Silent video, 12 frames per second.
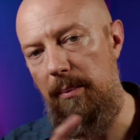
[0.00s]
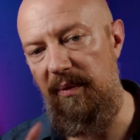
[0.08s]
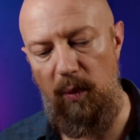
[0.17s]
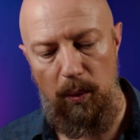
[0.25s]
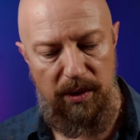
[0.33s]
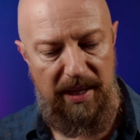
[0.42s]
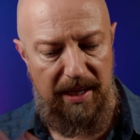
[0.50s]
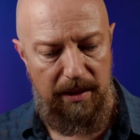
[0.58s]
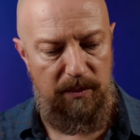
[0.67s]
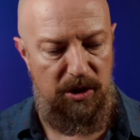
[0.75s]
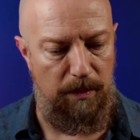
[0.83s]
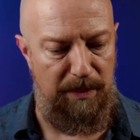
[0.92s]
Before we do that, let
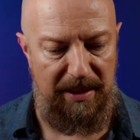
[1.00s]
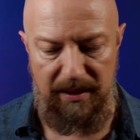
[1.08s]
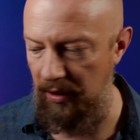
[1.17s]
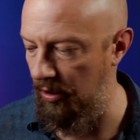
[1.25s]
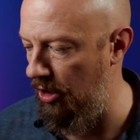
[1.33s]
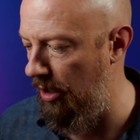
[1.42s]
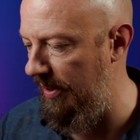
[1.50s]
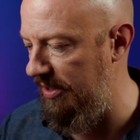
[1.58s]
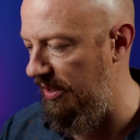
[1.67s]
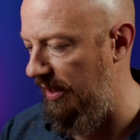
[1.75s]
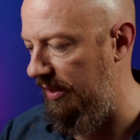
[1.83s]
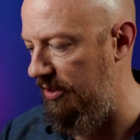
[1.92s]
me jump back down to the
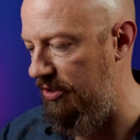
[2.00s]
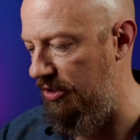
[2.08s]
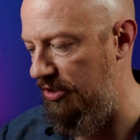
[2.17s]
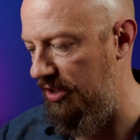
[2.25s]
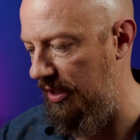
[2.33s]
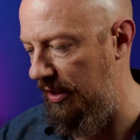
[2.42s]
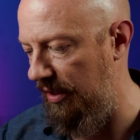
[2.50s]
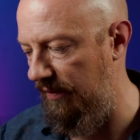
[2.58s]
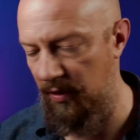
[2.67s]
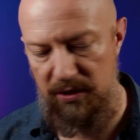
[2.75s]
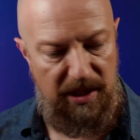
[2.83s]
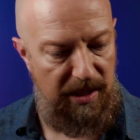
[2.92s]
comments and let's just see
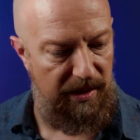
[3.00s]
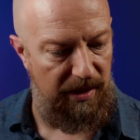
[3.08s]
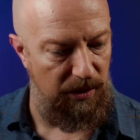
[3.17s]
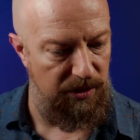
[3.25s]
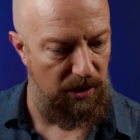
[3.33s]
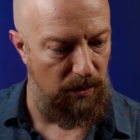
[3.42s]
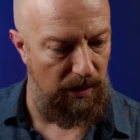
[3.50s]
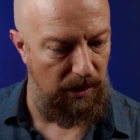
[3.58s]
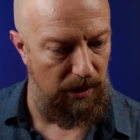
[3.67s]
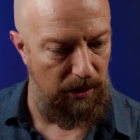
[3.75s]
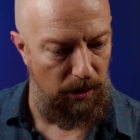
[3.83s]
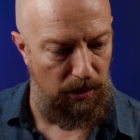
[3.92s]
if there's anything else going
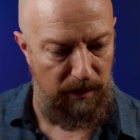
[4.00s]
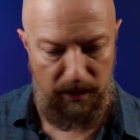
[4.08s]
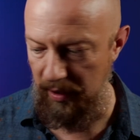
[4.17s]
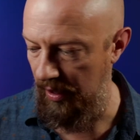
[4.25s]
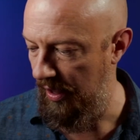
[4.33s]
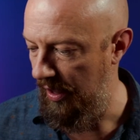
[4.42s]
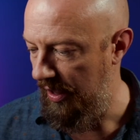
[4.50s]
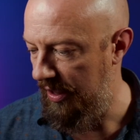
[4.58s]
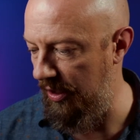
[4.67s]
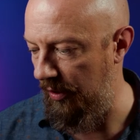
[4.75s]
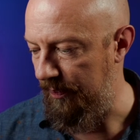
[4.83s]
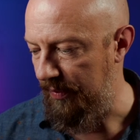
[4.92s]
on over
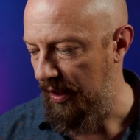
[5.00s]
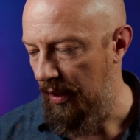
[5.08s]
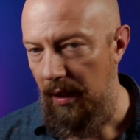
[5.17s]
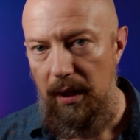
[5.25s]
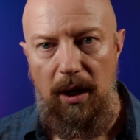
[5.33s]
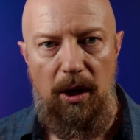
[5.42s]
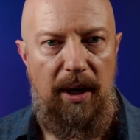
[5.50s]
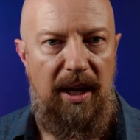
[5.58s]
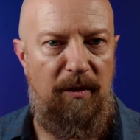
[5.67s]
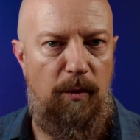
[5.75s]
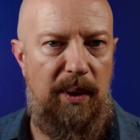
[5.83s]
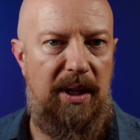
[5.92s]
here. All right,
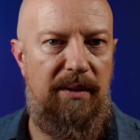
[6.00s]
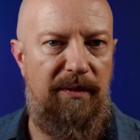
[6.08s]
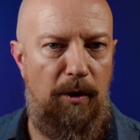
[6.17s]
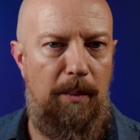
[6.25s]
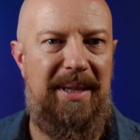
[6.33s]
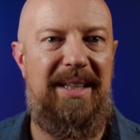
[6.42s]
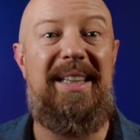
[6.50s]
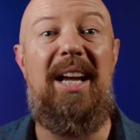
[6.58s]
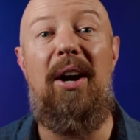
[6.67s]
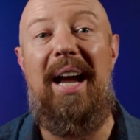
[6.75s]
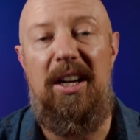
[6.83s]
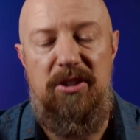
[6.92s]
everybody confirming that
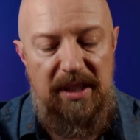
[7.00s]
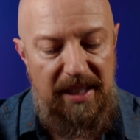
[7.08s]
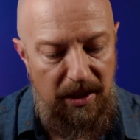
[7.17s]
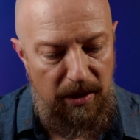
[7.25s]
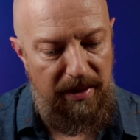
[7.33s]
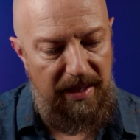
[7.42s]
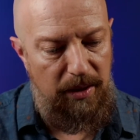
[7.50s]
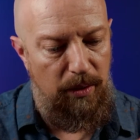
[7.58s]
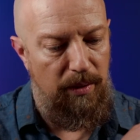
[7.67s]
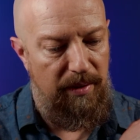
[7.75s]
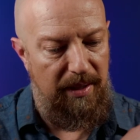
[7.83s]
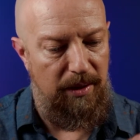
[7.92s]
they're actually here. Thank you,
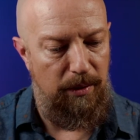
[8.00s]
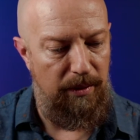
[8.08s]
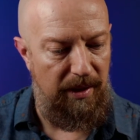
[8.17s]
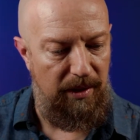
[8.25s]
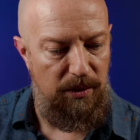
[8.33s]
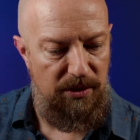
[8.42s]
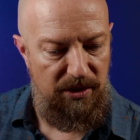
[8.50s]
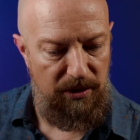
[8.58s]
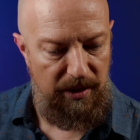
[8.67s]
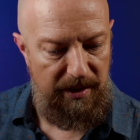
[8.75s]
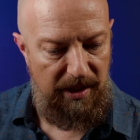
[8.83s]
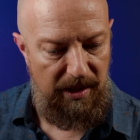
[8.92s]
thank you, thank you. Still
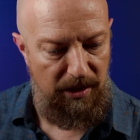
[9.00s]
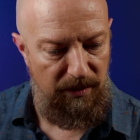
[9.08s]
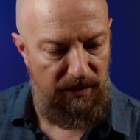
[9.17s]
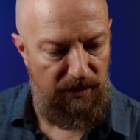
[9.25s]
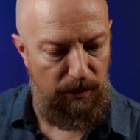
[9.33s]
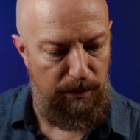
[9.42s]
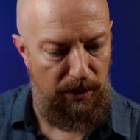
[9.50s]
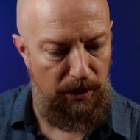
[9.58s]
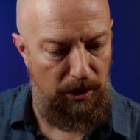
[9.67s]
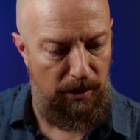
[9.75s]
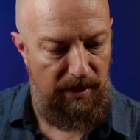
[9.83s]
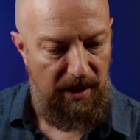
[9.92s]
on the air,
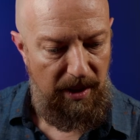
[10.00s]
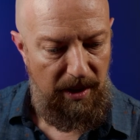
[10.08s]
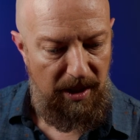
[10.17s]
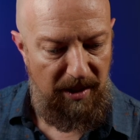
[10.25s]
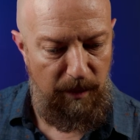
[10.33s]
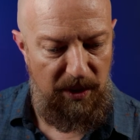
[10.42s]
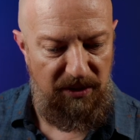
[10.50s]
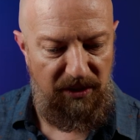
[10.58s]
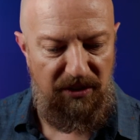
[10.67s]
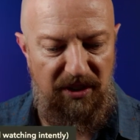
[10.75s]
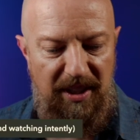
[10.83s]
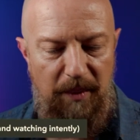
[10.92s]
superb. Everybody's
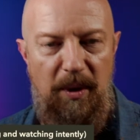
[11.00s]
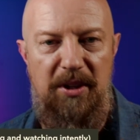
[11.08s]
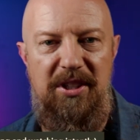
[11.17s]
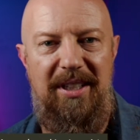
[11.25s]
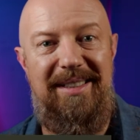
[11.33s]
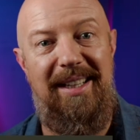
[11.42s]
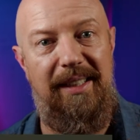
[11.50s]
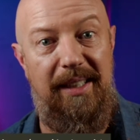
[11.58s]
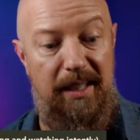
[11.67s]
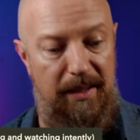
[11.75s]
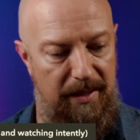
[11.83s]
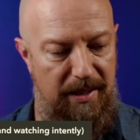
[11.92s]
listening and watching
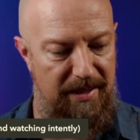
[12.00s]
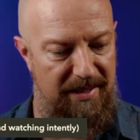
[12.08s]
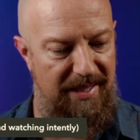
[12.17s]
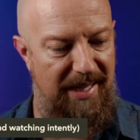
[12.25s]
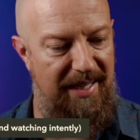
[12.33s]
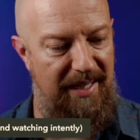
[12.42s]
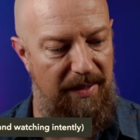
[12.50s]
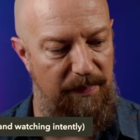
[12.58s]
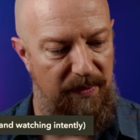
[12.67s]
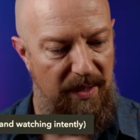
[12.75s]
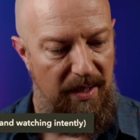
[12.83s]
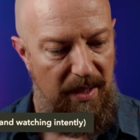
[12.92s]
intently. That's the idea.
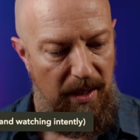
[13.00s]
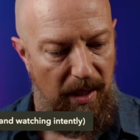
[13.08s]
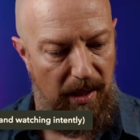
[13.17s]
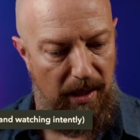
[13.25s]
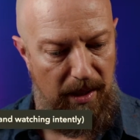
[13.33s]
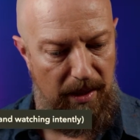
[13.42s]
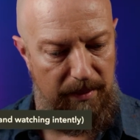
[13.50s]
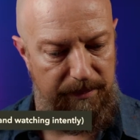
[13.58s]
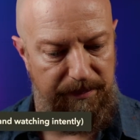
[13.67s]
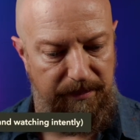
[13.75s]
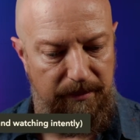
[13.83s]
Oh,